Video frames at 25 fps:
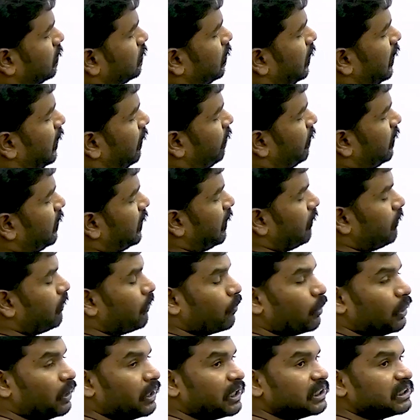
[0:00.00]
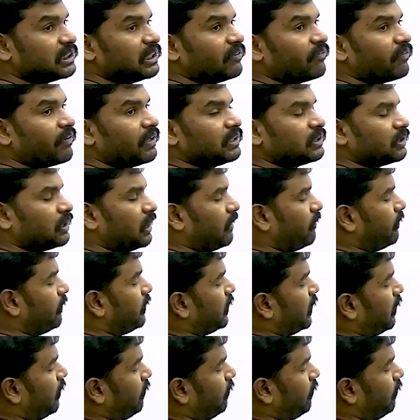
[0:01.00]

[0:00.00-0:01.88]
So 11 kV voltage difference, so 11